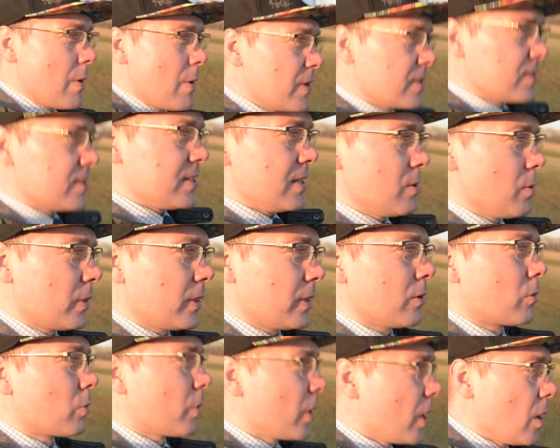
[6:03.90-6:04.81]
I wanna see what
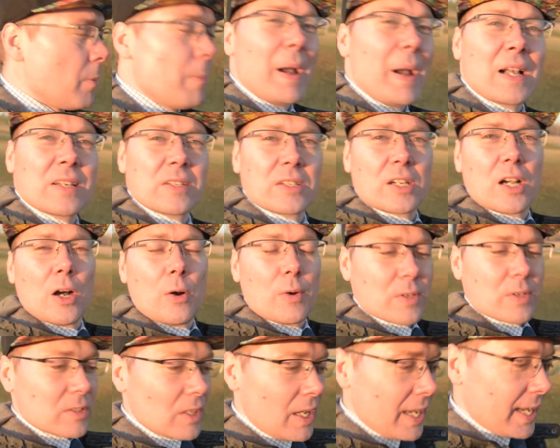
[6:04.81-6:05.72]
the real Mexico
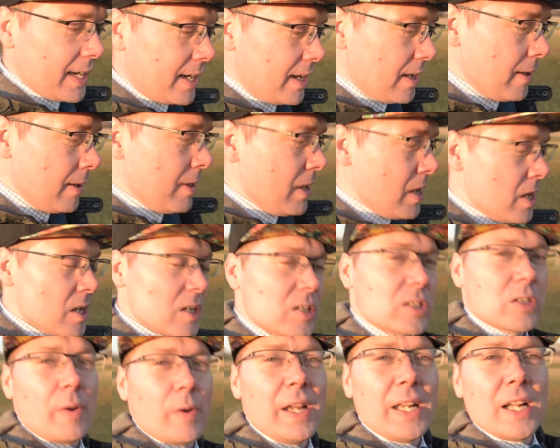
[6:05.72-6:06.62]
is like.
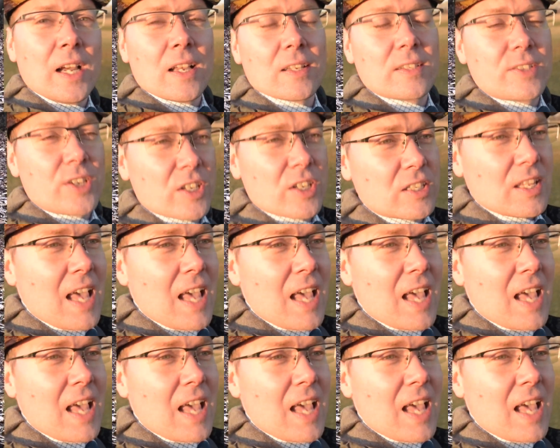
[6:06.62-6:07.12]
So he does just